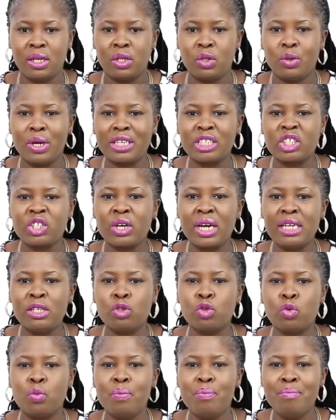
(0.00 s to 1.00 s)
You are trying
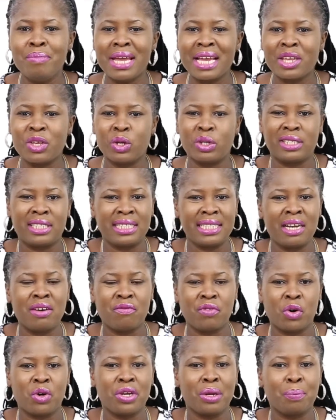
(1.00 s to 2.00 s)
to make
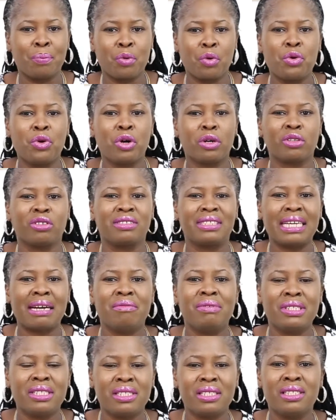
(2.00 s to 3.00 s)
yourself or the product or
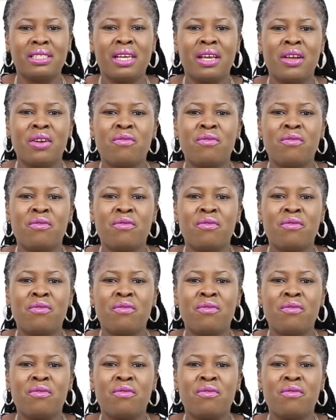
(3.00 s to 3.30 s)
services